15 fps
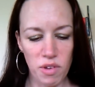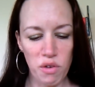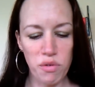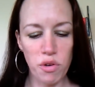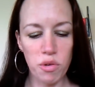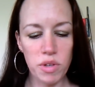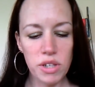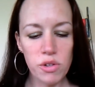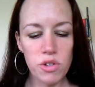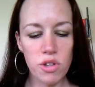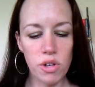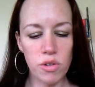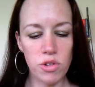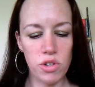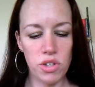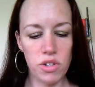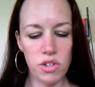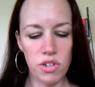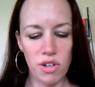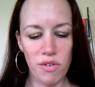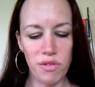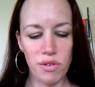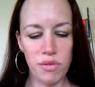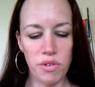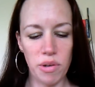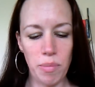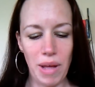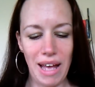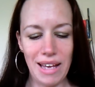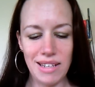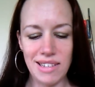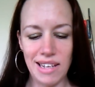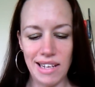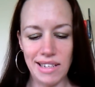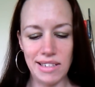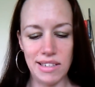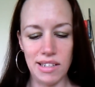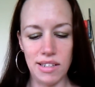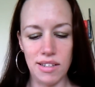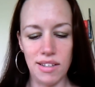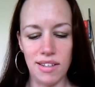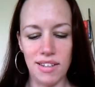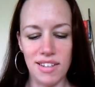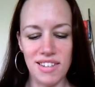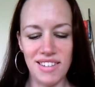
For reals though, do you suffer from SADD,